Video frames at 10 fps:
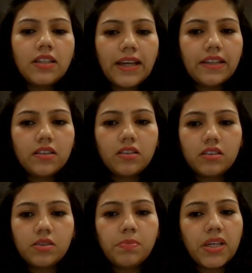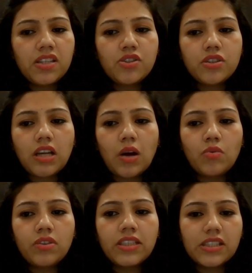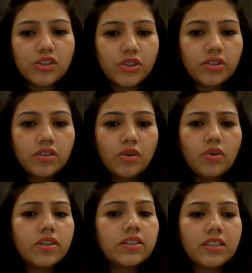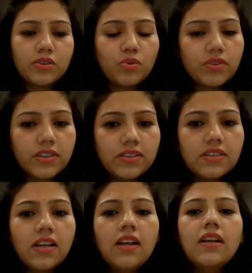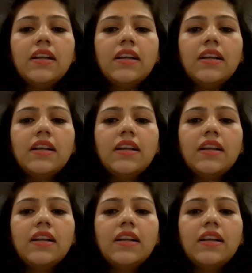like speech, sound, touch, or other sources.